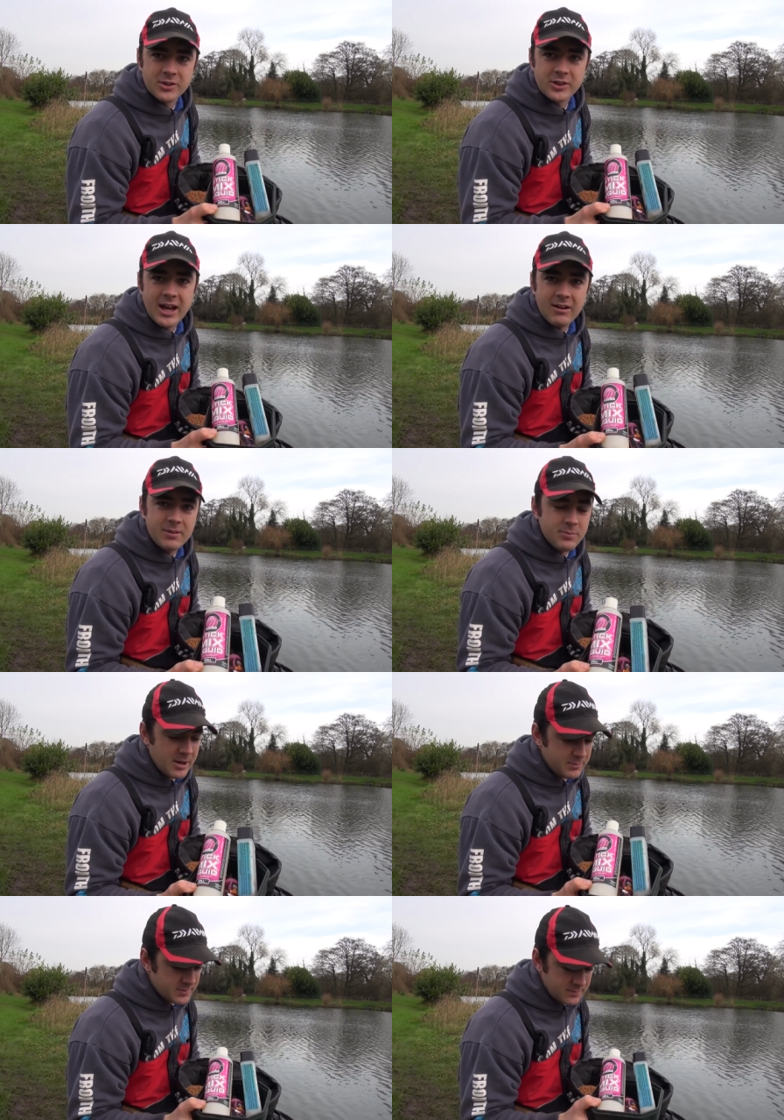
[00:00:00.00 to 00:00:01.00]
I carry
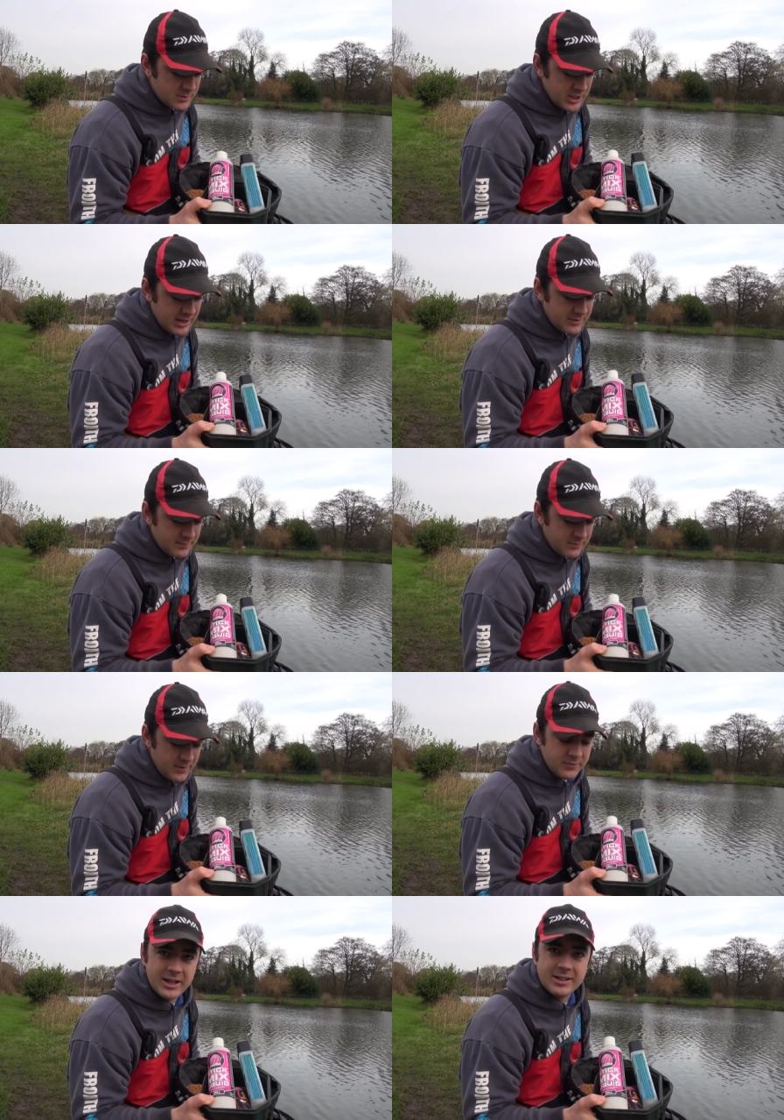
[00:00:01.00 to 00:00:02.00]
perhaps
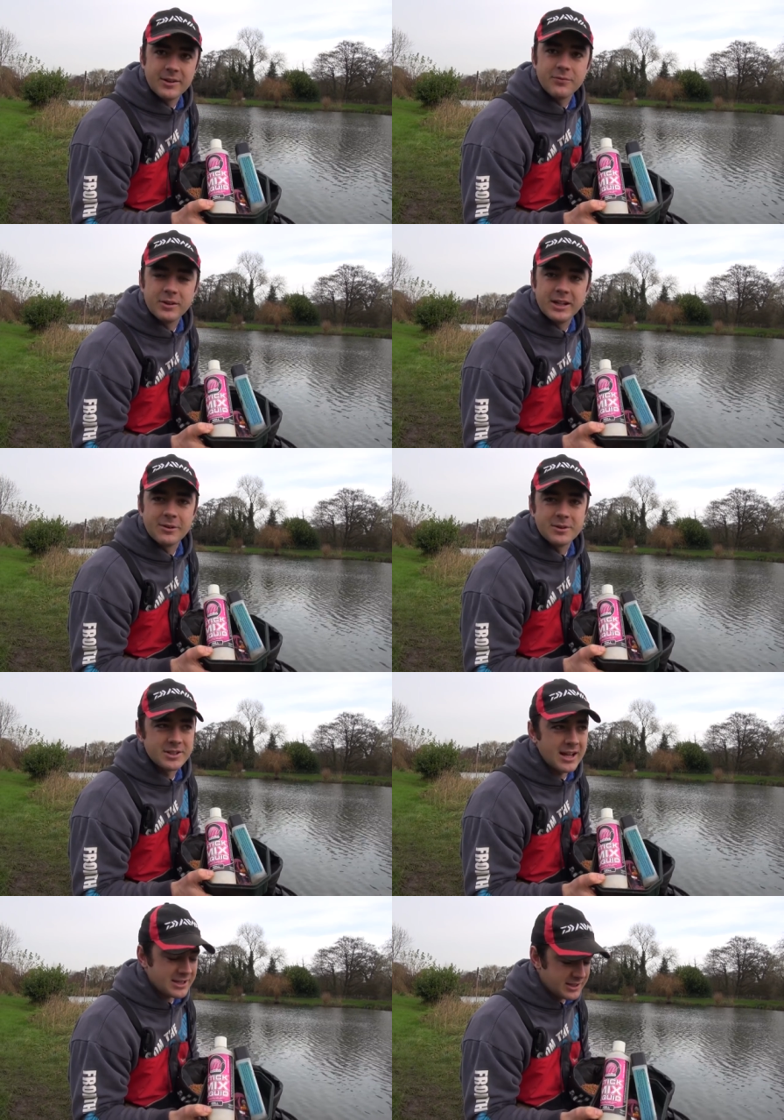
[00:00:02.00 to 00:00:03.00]
10-15 different liquids,
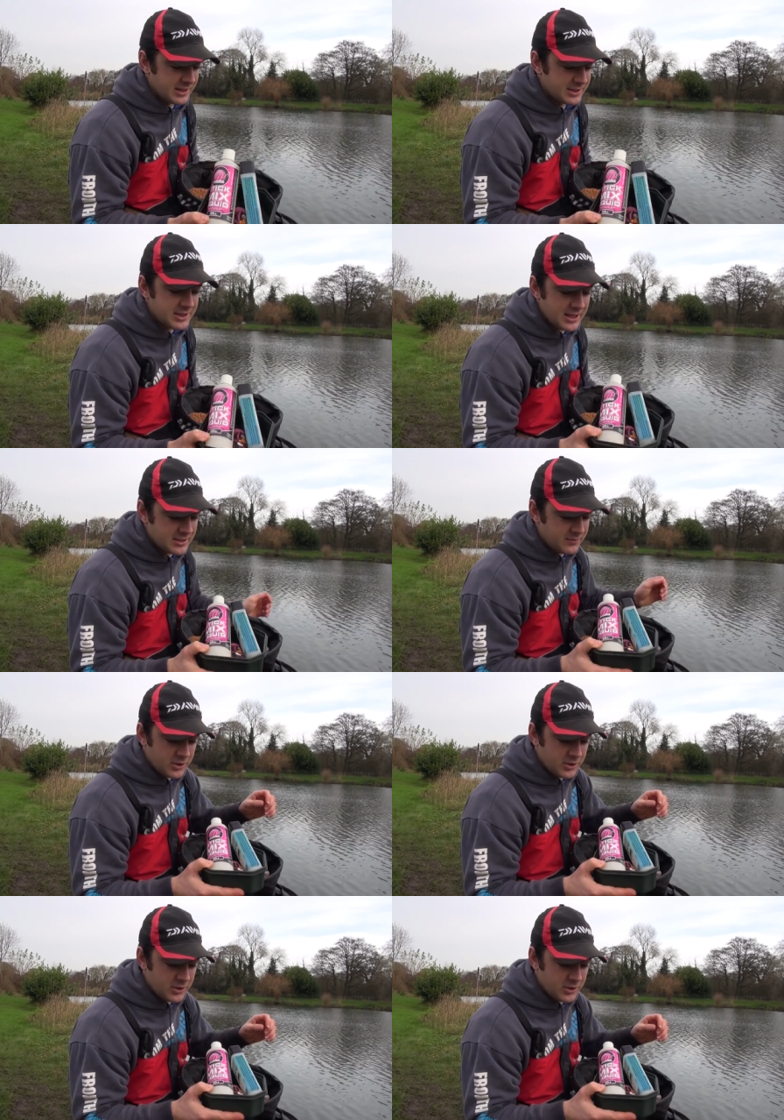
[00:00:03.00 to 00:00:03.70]
and that's an excessive.